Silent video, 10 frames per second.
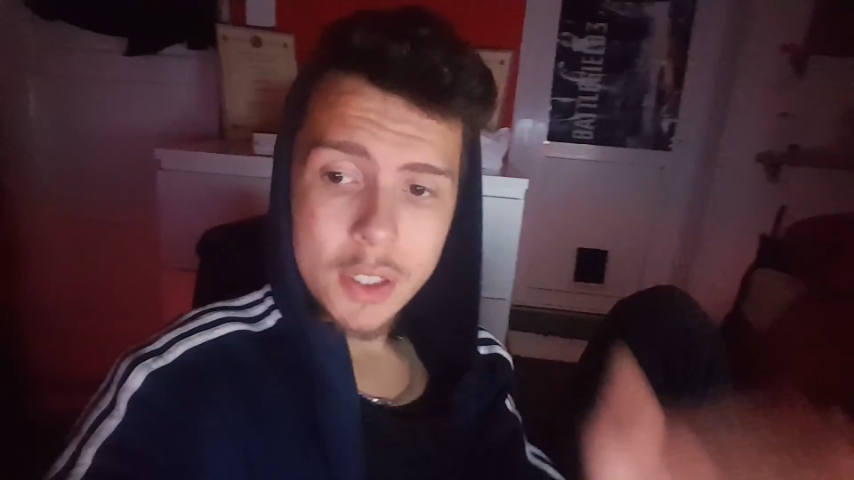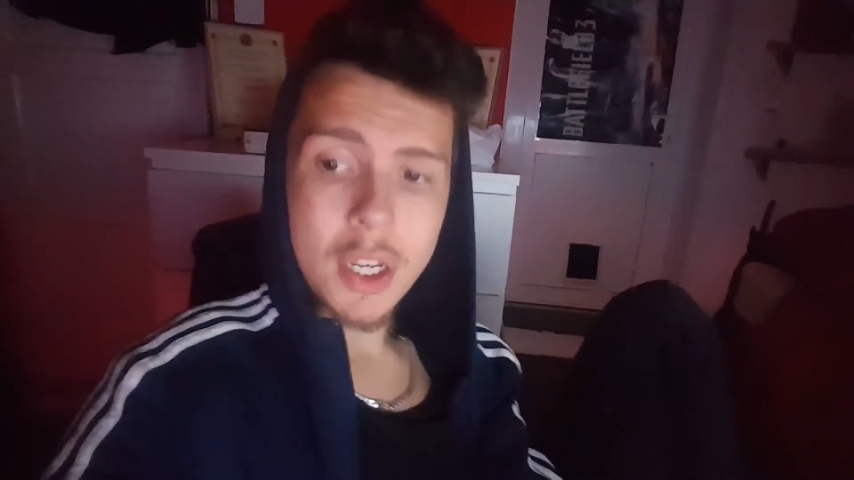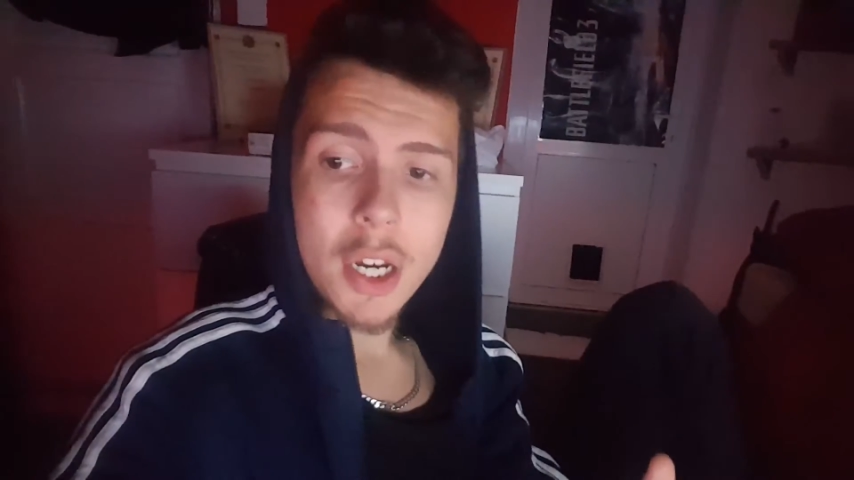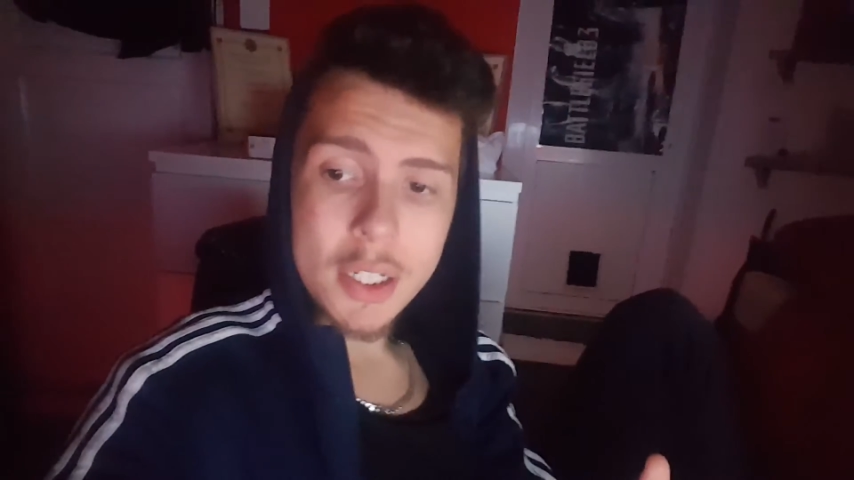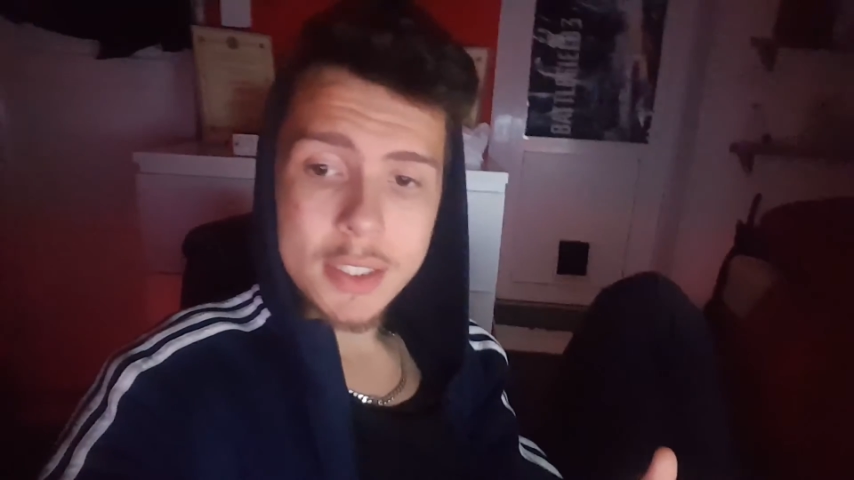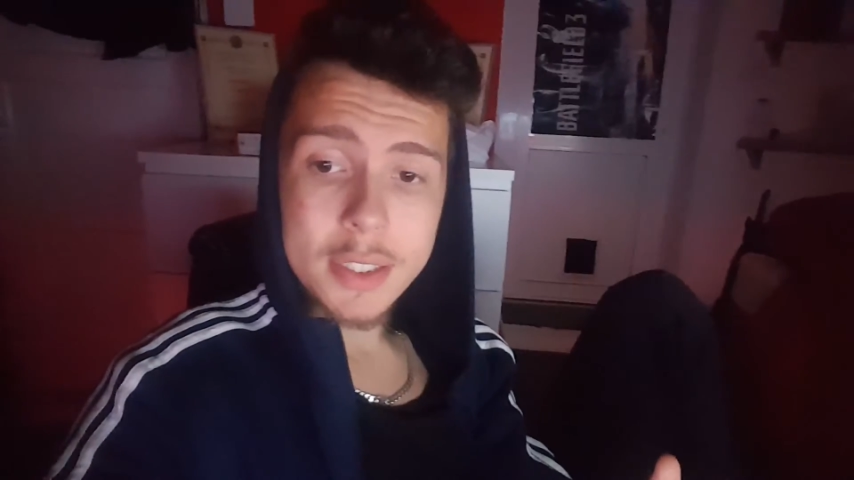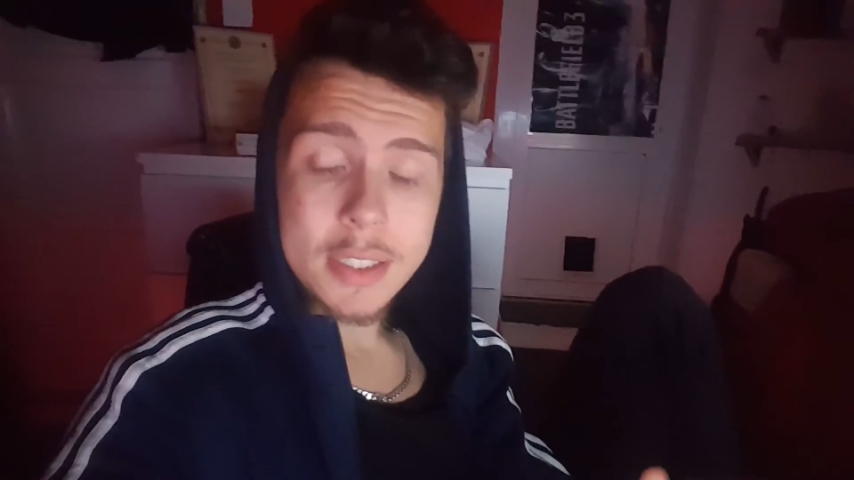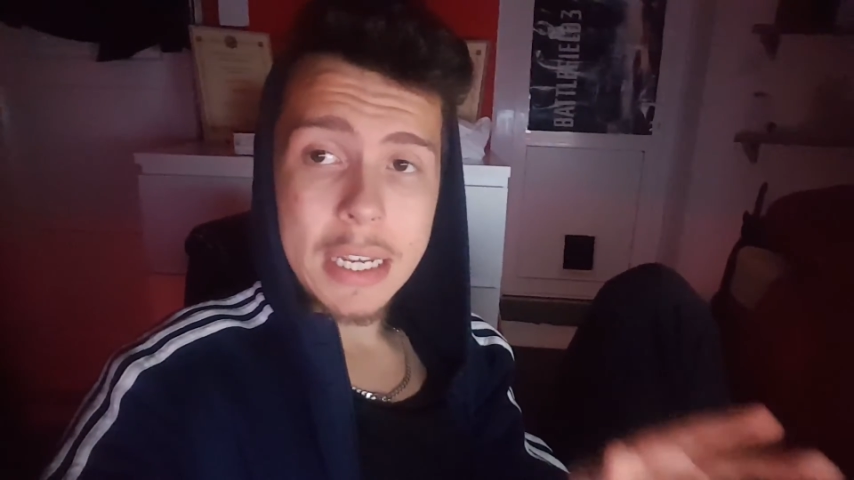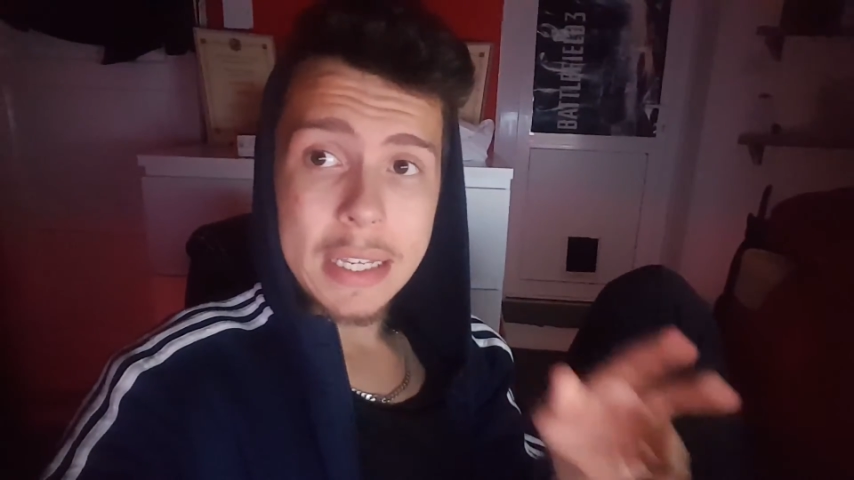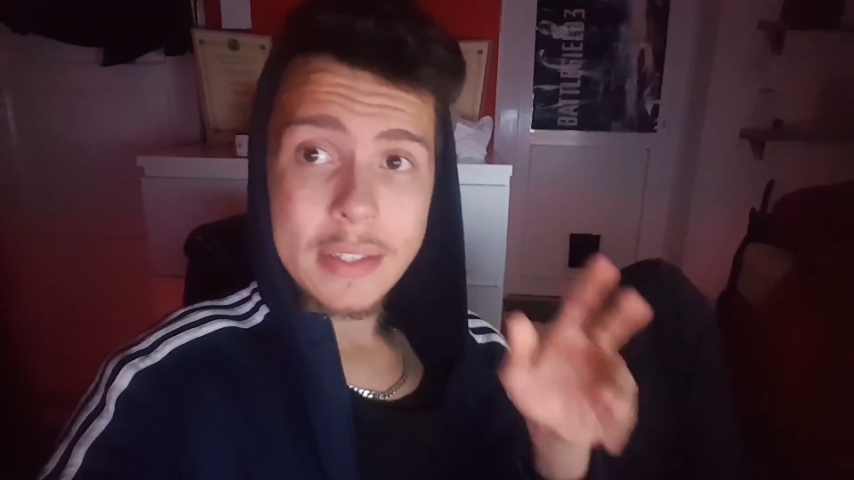guys
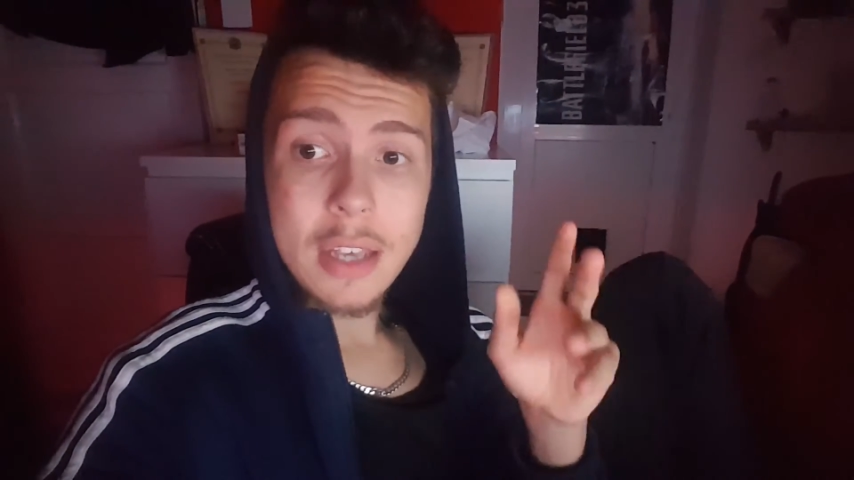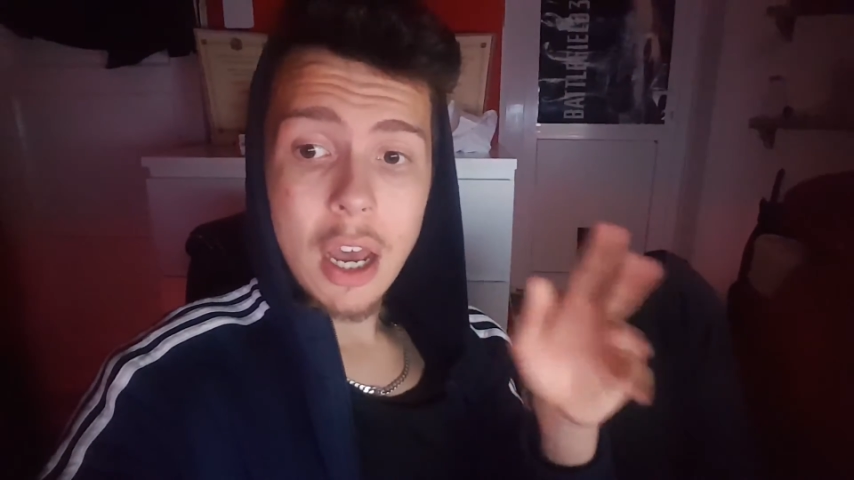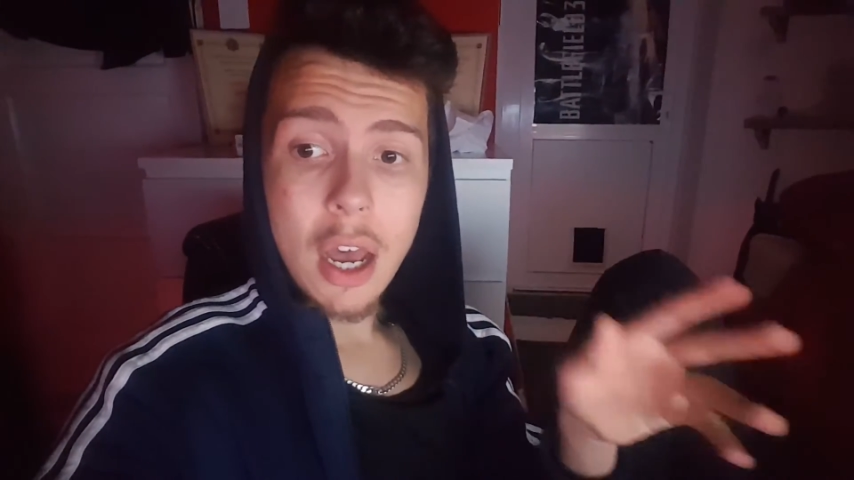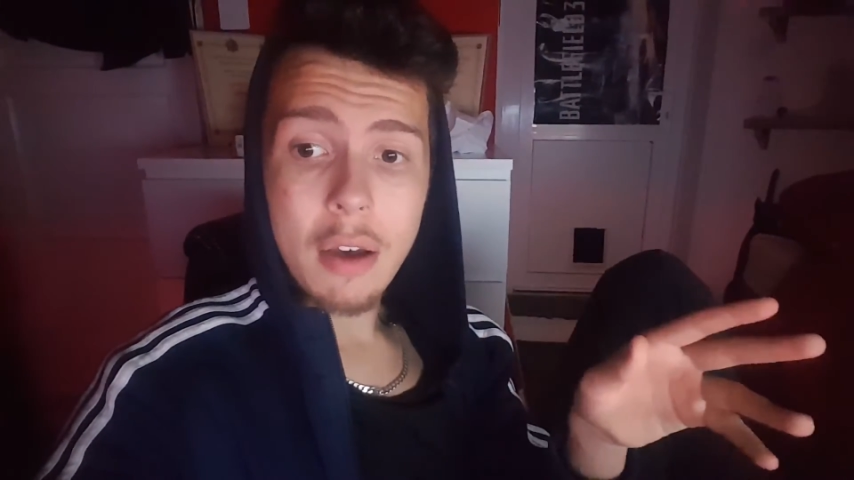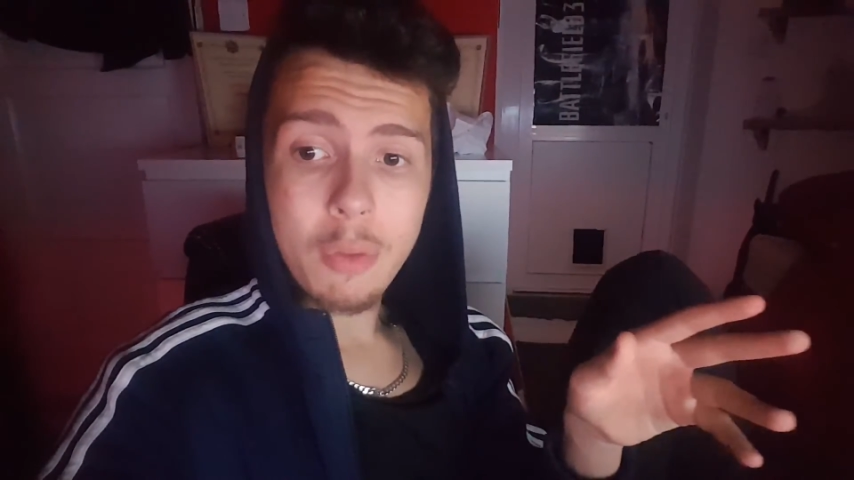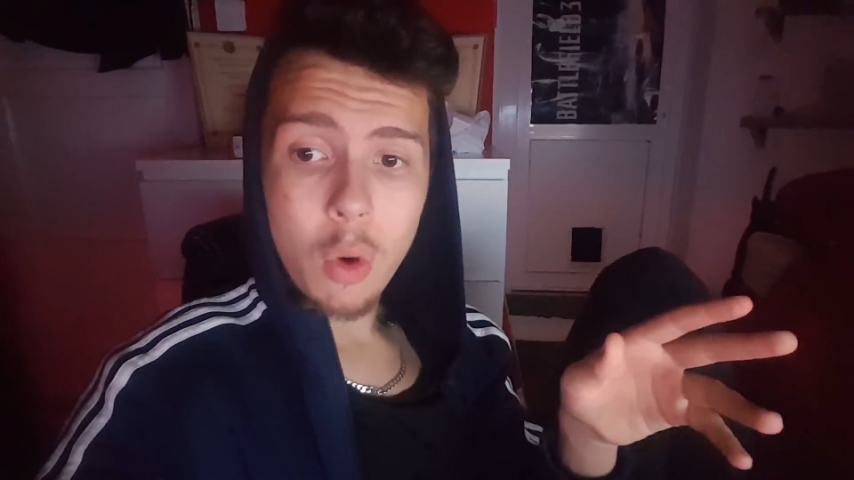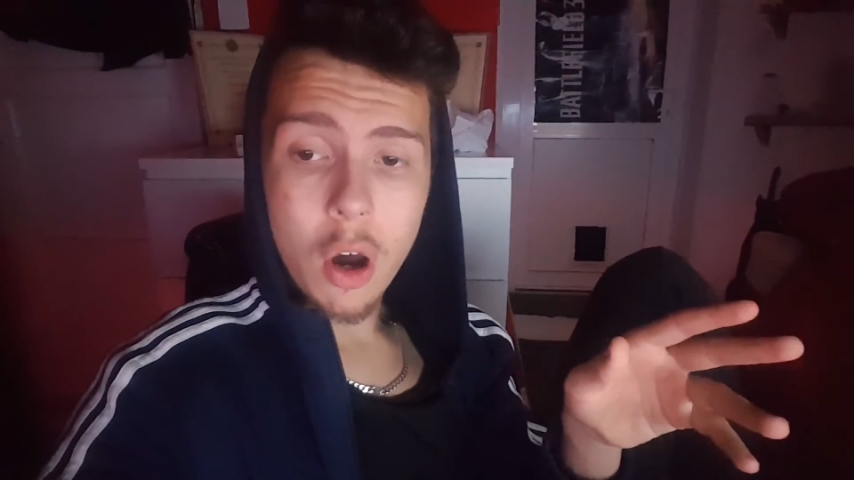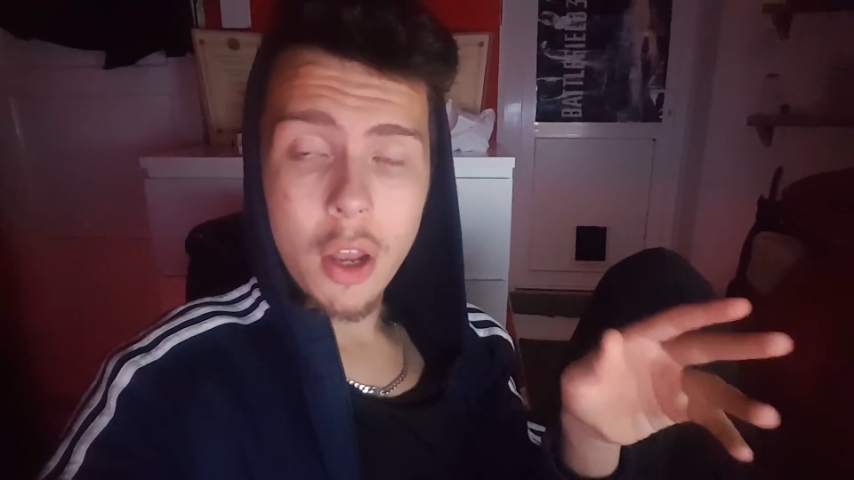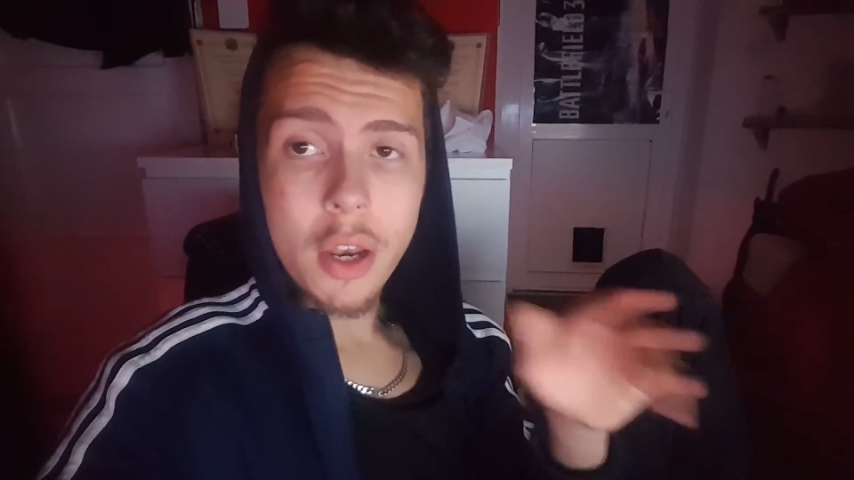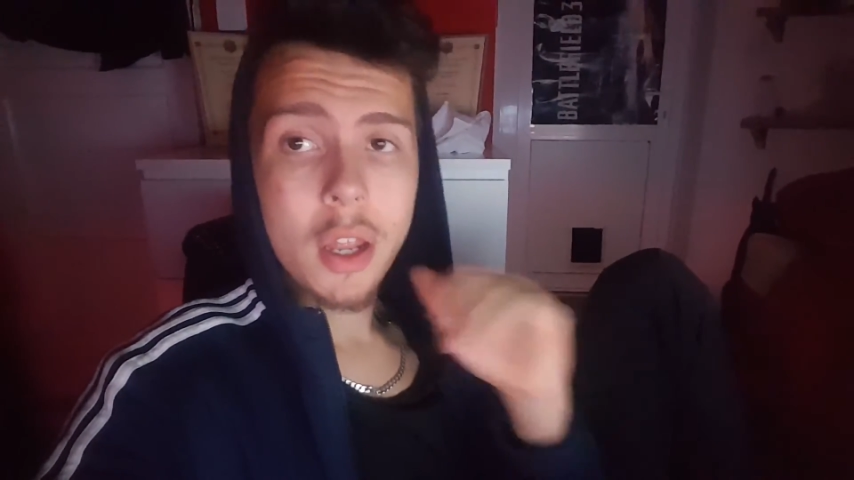it's half
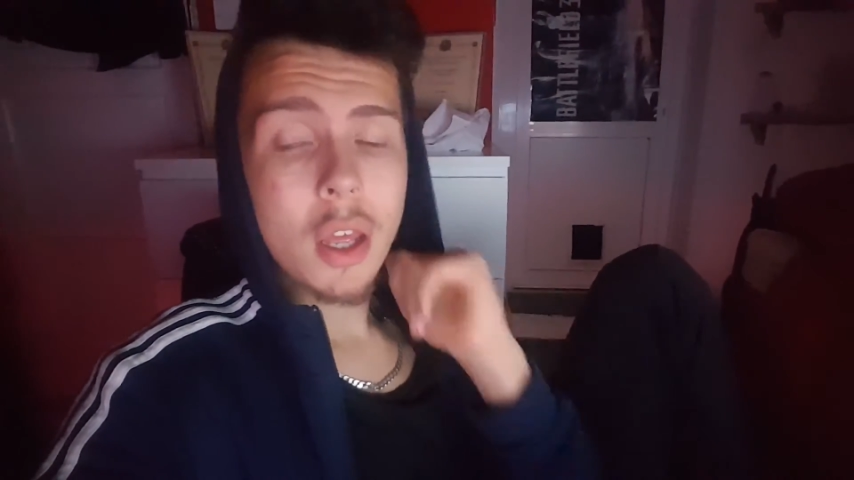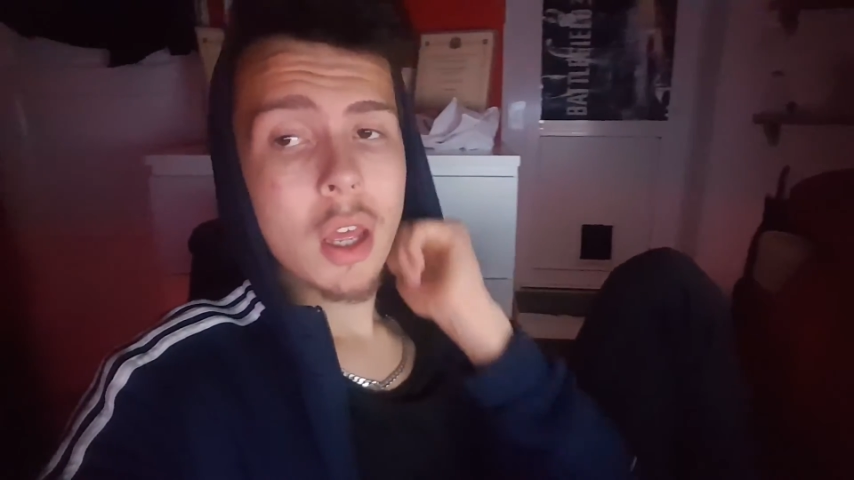one